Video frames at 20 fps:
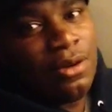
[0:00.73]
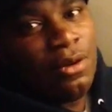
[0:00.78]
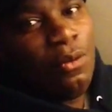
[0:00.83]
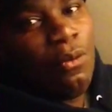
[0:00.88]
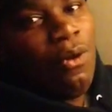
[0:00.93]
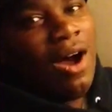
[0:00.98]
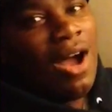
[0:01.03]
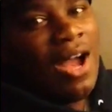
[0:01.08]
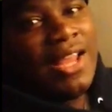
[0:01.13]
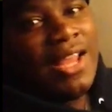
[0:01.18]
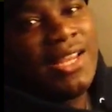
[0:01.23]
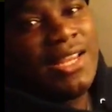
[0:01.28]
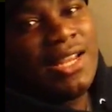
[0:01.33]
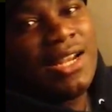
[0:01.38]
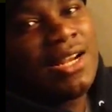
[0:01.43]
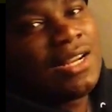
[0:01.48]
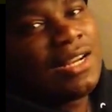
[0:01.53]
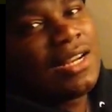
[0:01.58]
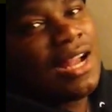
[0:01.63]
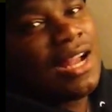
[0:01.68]
Why
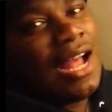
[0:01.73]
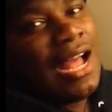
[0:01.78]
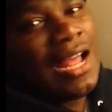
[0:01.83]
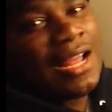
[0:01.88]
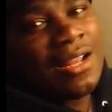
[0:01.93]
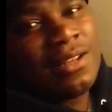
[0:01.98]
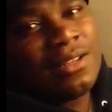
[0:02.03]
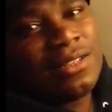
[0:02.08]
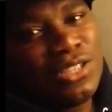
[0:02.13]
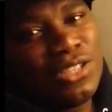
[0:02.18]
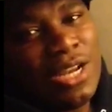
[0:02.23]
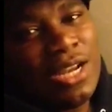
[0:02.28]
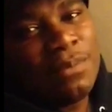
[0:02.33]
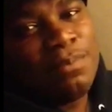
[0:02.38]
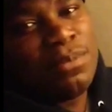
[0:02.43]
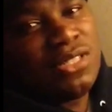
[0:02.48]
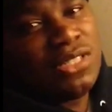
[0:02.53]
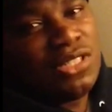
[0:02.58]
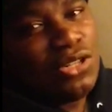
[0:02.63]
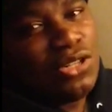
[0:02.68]
young act
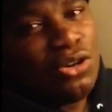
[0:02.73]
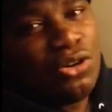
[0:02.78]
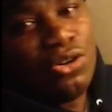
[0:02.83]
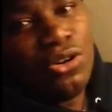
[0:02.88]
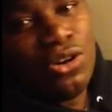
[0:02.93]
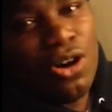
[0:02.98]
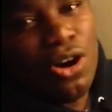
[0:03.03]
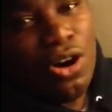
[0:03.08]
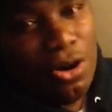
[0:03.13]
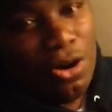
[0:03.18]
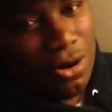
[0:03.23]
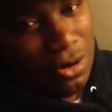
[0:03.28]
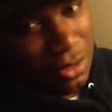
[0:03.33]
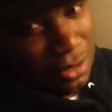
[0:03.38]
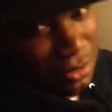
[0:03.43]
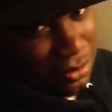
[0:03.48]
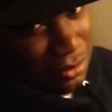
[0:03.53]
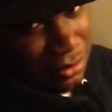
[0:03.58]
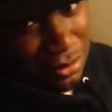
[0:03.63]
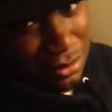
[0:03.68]
typing so hard?
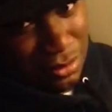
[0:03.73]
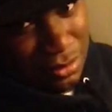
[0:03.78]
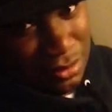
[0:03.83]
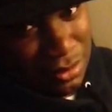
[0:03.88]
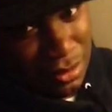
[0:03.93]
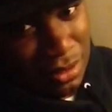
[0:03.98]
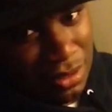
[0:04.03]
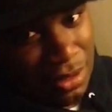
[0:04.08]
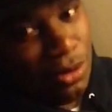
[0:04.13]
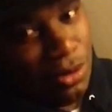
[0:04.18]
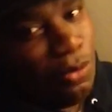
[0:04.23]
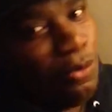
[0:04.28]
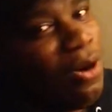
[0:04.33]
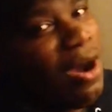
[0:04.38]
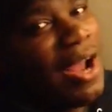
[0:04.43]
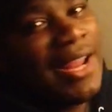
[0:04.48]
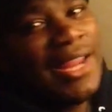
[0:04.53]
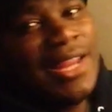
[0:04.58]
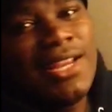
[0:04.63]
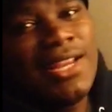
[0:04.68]

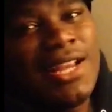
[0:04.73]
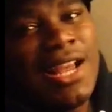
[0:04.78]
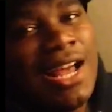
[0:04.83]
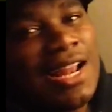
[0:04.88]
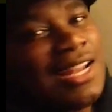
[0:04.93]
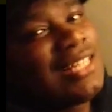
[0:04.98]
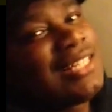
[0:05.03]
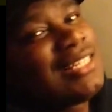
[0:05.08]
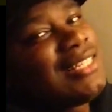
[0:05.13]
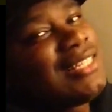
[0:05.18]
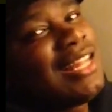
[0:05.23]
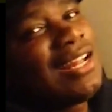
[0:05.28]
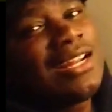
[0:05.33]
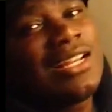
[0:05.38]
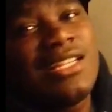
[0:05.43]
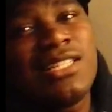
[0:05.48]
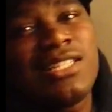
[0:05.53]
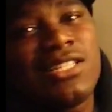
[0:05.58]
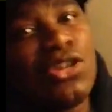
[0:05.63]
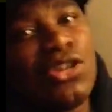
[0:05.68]
Why he gotta
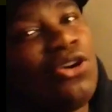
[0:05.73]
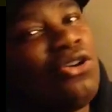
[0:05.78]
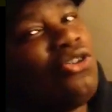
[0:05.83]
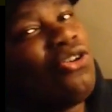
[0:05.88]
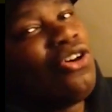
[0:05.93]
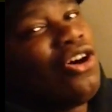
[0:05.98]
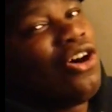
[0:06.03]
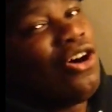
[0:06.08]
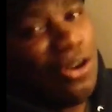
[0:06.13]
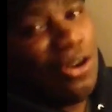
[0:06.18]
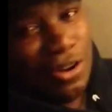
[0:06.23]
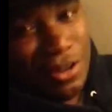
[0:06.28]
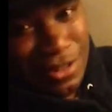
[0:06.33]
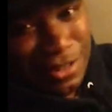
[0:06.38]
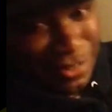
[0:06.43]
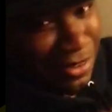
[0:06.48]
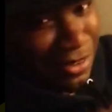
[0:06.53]
study so hard?